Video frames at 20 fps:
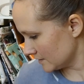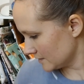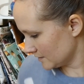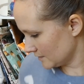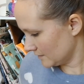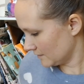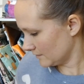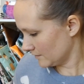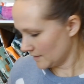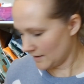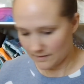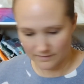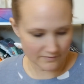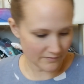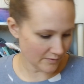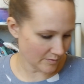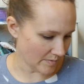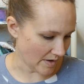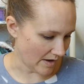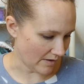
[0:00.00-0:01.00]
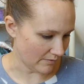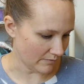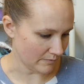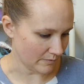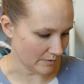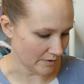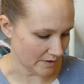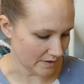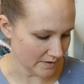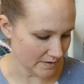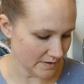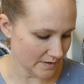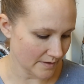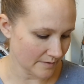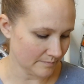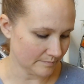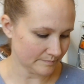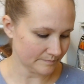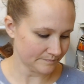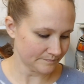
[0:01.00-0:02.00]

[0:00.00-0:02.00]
So that was from Owl Forest.